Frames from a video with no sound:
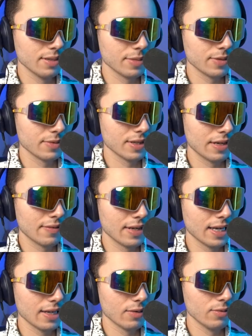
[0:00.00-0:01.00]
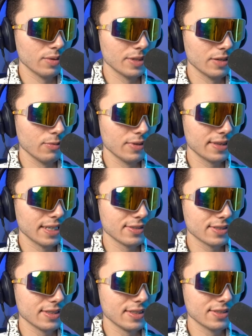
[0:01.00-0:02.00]
I mean, when you haven't had a woman in
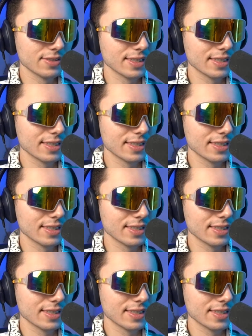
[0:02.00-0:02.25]
1,000 years, I